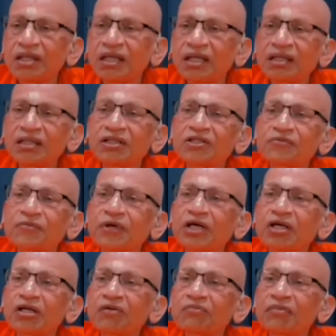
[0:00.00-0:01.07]
And in
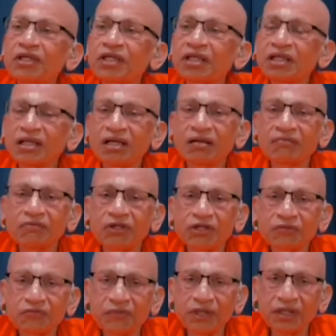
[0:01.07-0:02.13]
spite of many
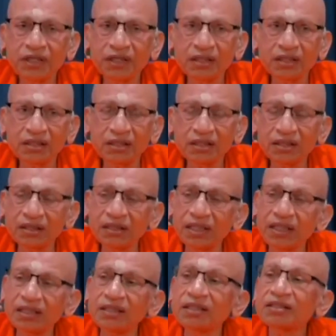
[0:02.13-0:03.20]
accomplishments, he doesn't
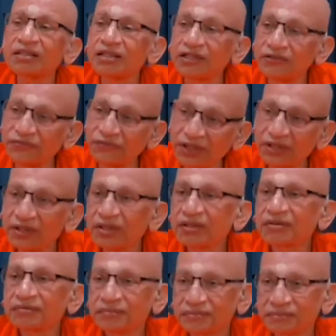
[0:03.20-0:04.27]
get any
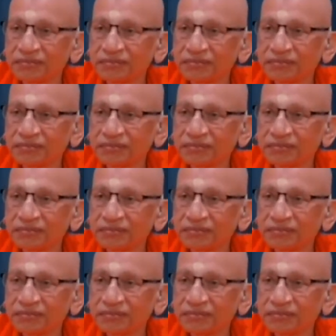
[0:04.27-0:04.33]
satisfaction.